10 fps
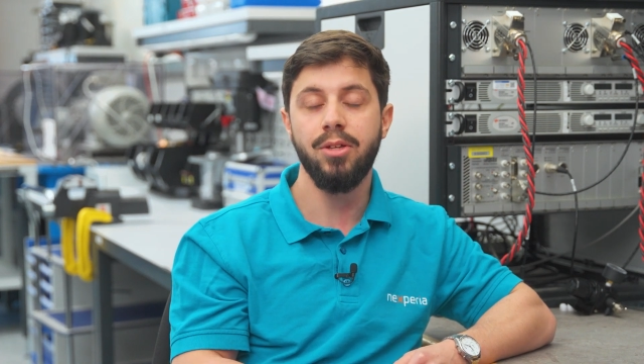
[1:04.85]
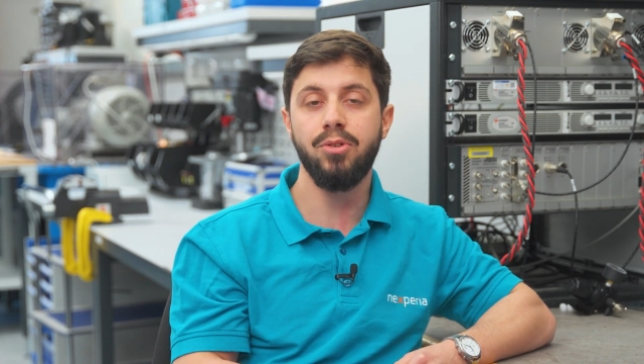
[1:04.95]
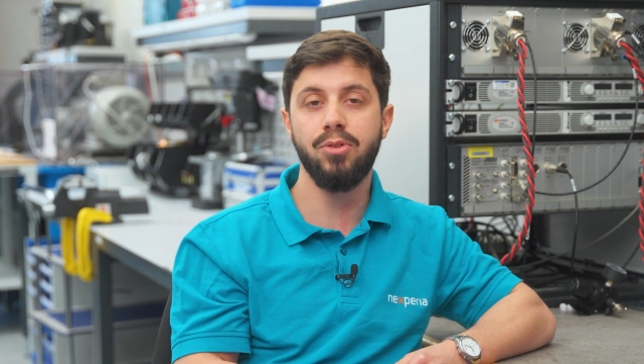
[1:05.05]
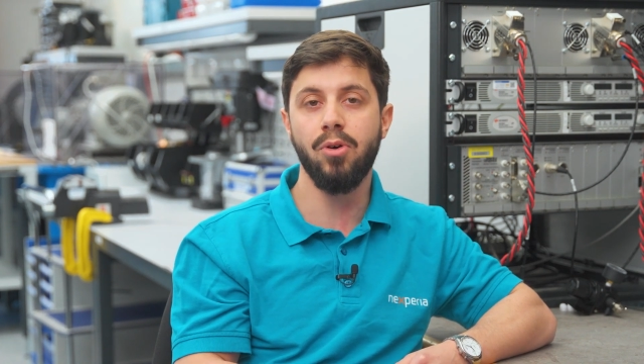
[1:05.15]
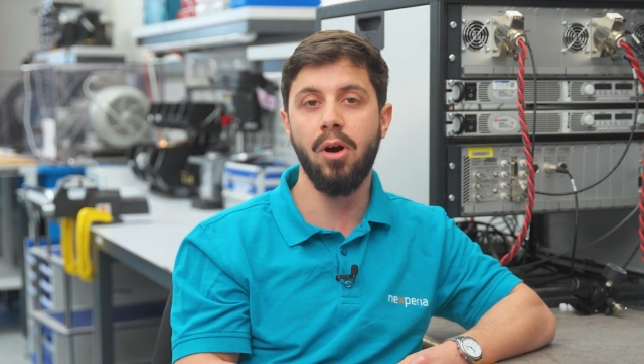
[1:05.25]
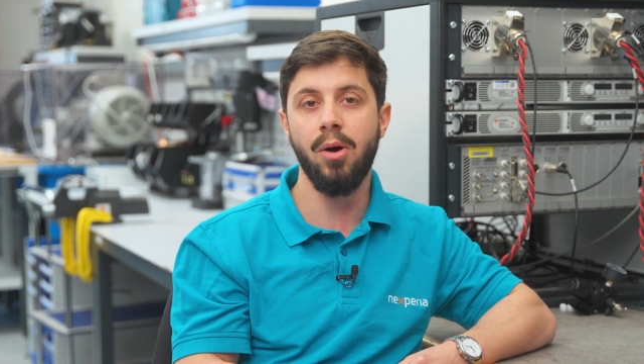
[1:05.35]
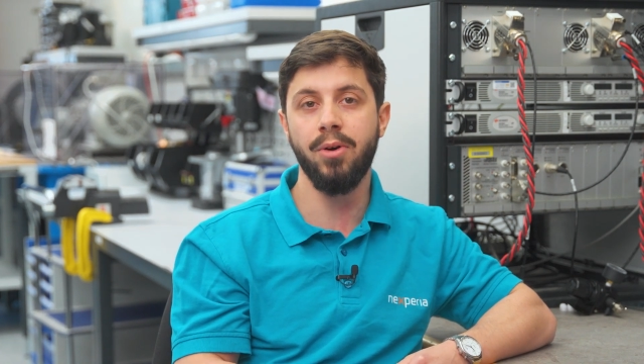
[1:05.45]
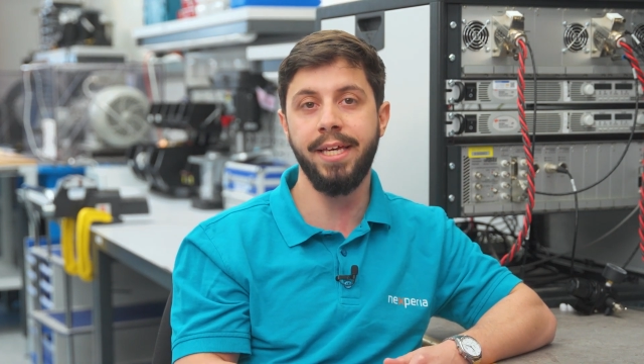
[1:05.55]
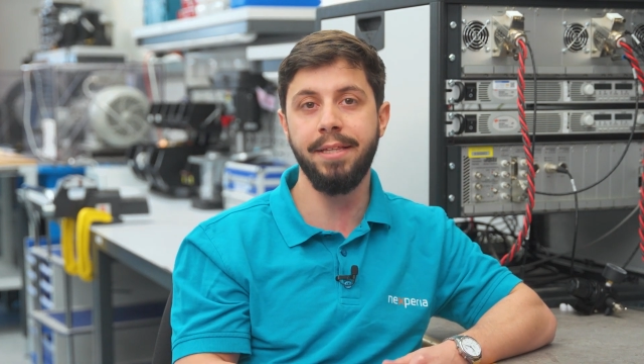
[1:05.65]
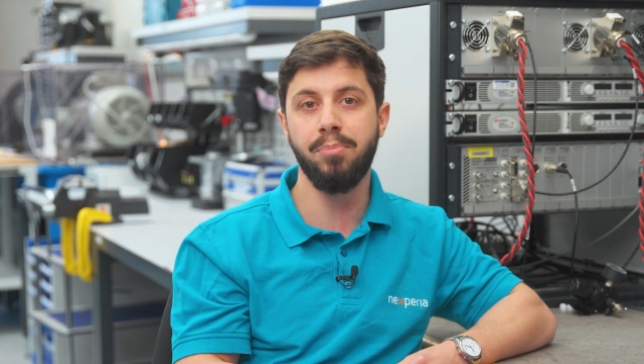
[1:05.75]
due to how
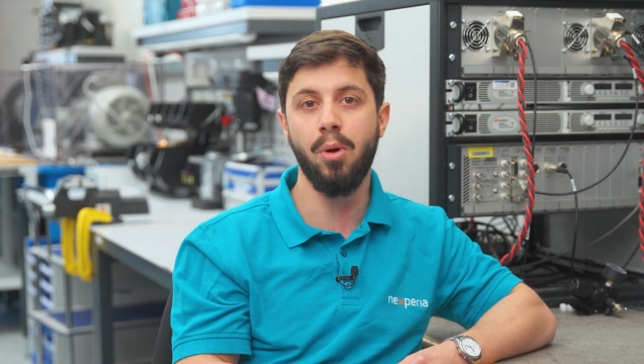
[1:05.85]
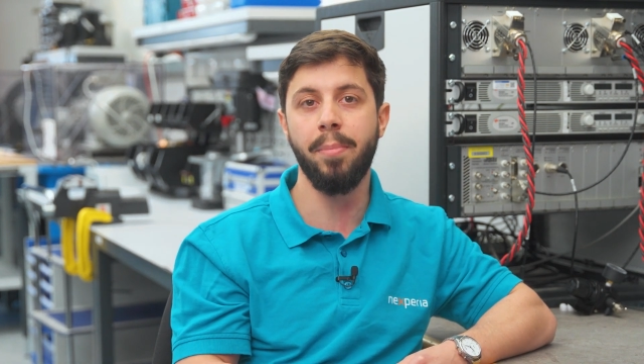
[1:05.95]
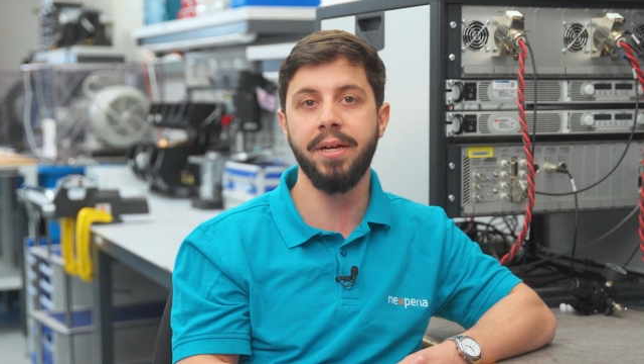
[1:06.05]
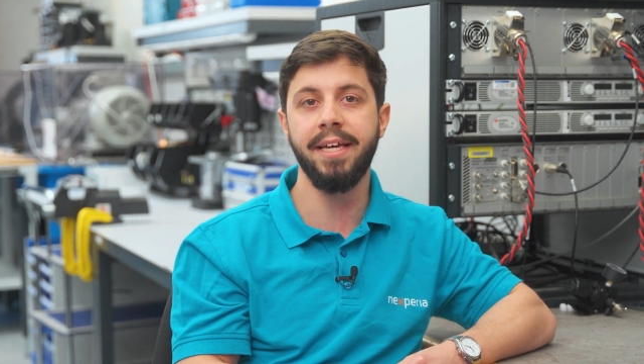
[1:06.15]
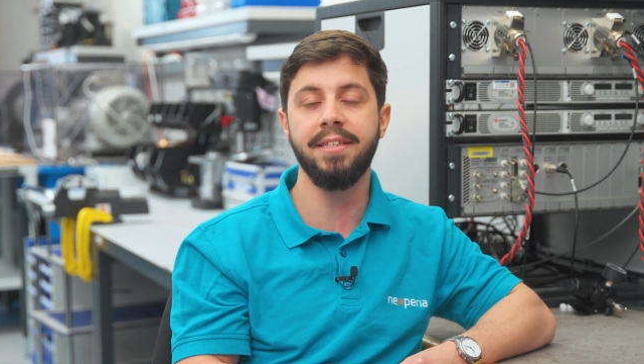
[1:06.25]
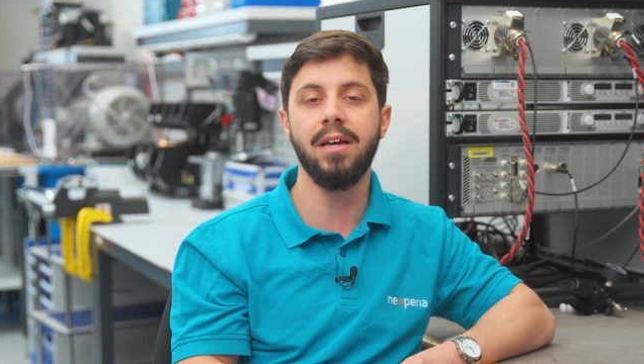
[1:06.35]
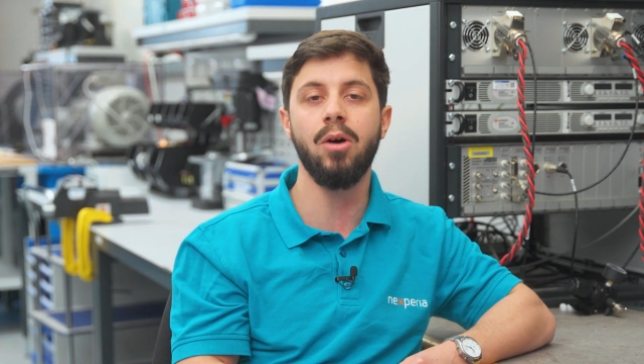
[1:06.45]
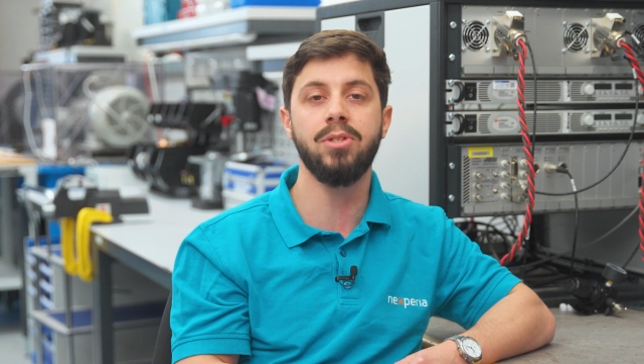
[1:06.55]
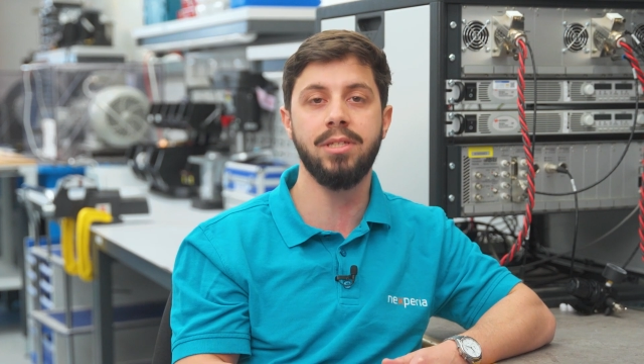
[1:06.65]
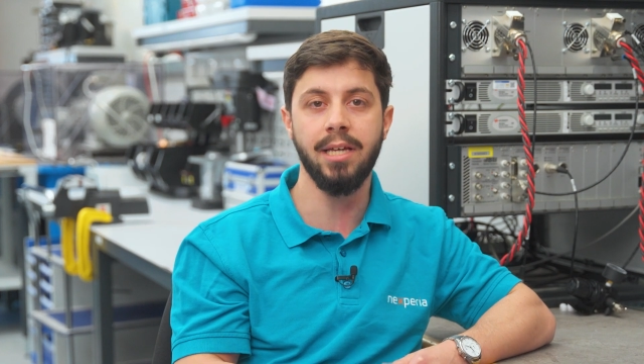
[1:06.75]
heat propagates
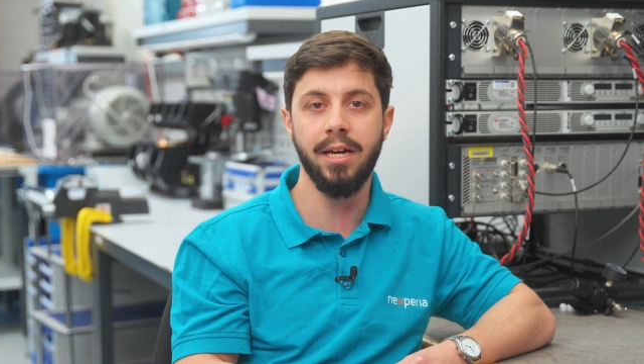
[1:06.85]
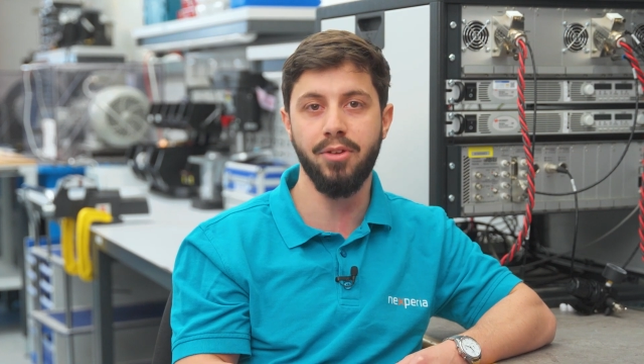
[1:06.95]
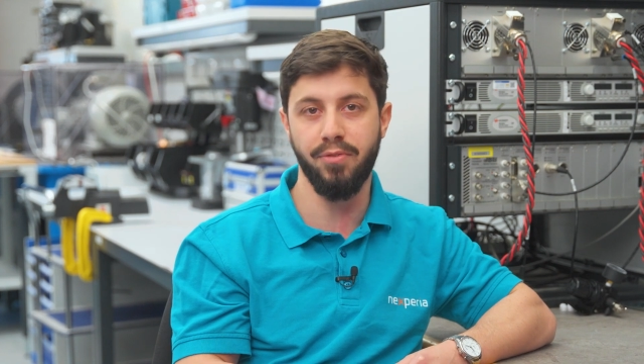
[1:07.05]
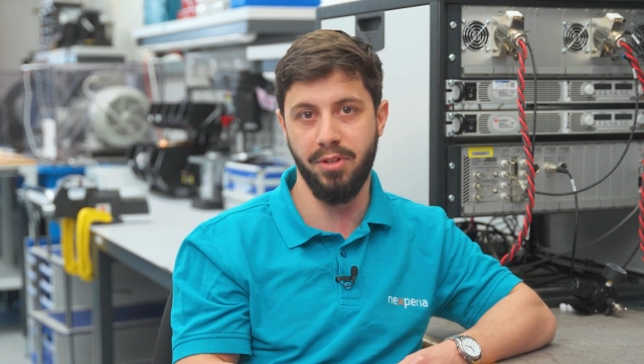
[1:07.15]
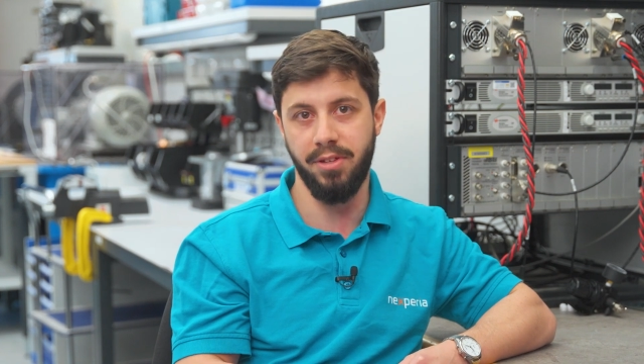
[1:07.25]
outside of the